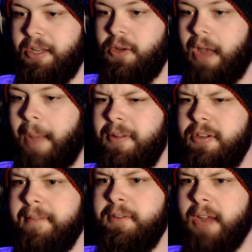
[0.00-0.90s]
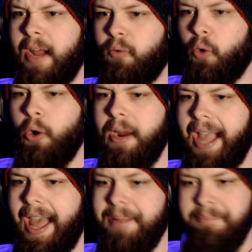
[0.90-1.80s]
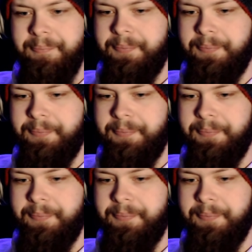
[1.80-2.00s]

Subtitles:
And you, have you tried roaring at him?